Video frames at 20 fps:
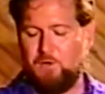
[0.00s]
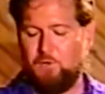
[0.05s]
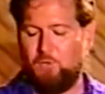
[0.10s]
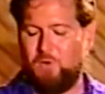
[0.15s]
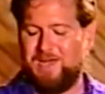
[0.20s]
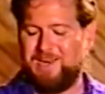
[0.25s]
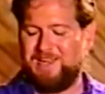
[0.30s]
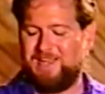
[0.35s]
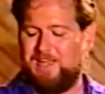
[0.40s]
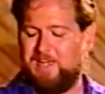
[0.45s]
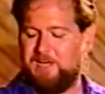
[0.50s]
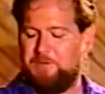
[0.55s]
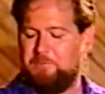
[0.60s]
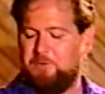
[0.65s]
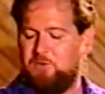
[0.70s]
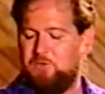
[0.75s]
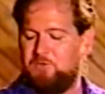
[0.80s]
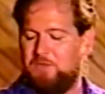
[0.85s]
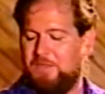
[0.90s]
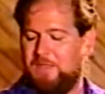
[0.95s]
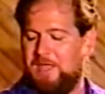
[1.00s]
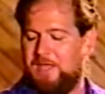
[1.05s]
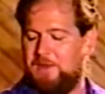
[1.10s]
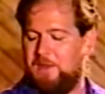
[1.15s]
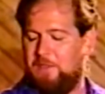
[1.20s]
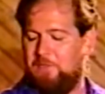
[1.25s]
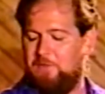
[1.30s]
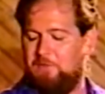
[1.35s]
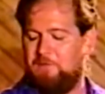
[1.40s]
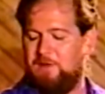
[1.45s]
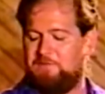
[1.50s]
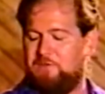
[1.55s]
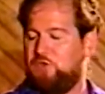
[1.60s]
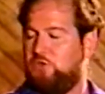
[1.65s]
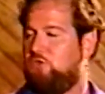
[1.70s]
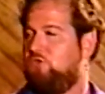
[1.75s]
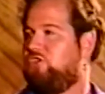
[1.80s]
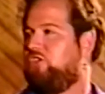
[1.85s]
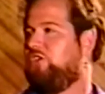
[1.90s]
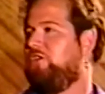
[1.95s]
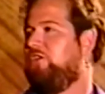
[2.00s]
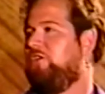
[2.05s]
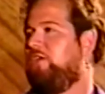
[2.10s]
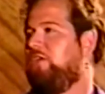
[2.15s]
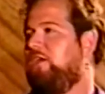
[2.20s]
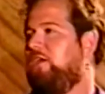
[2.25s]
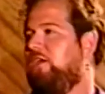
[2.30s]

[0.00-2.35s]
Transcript: What animals led the revolution